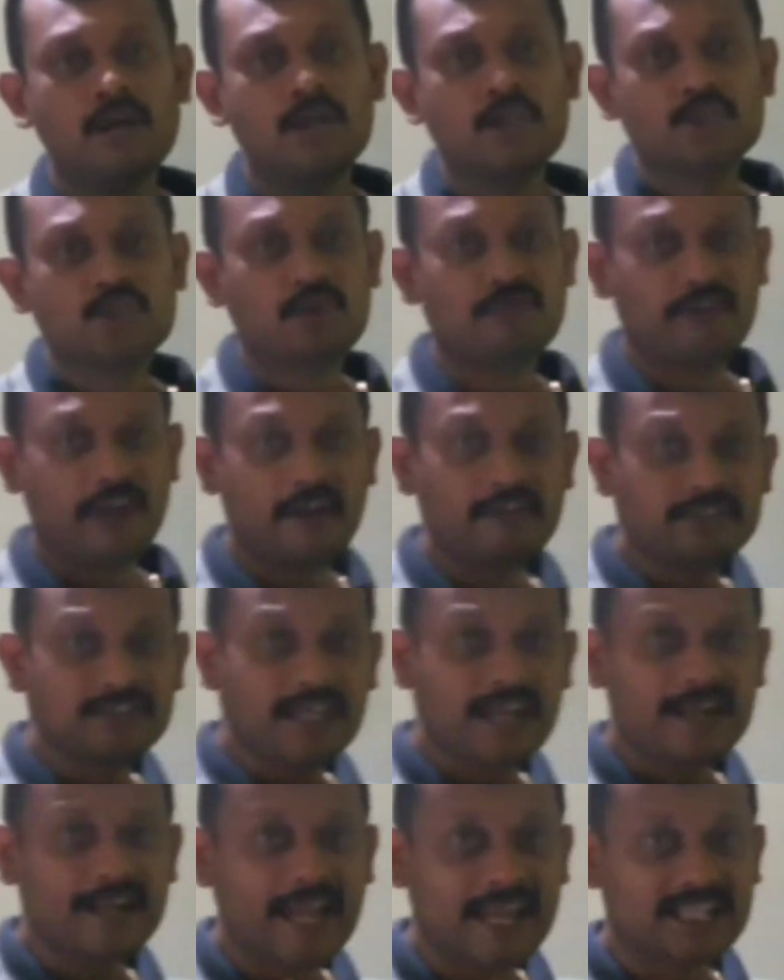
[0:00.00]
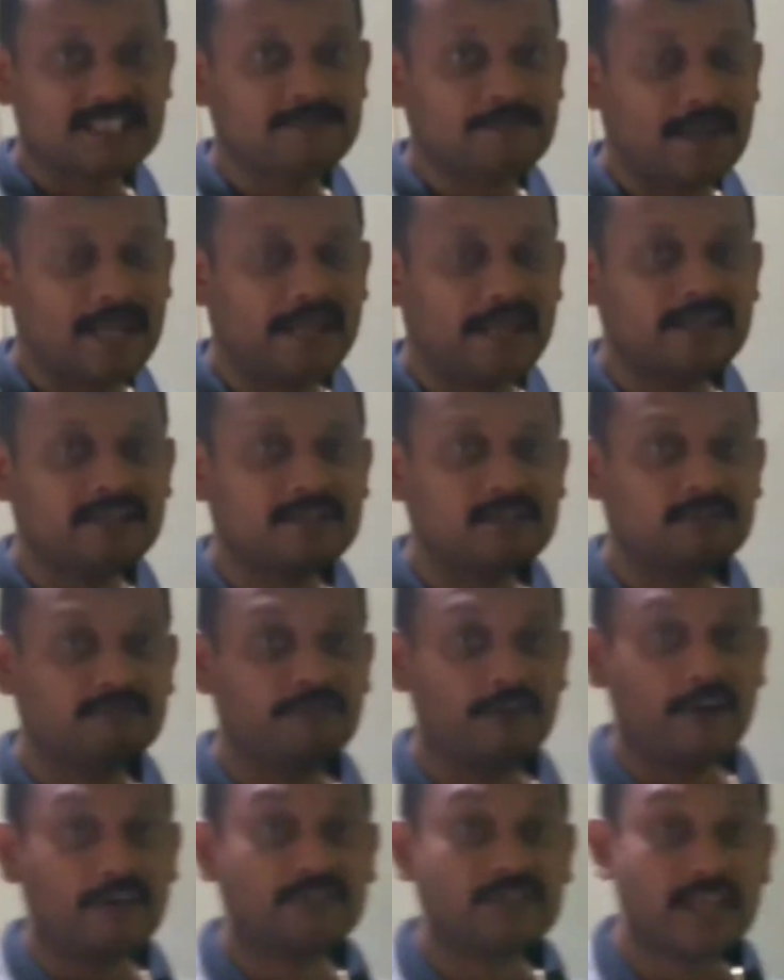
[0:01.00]
So wave
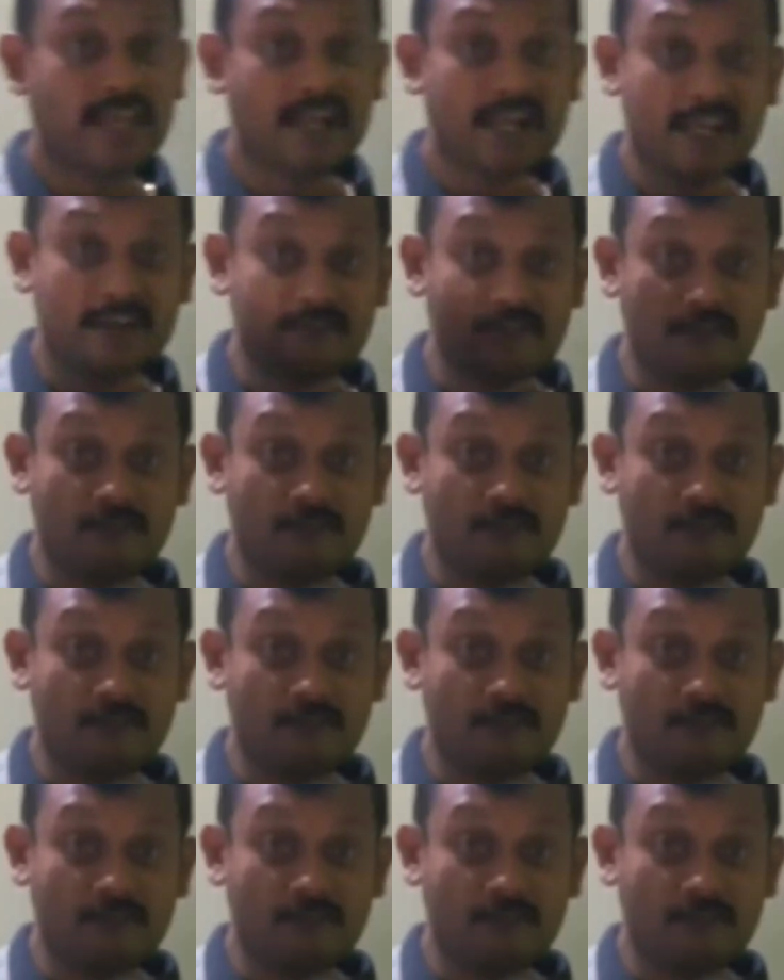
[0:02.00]
theory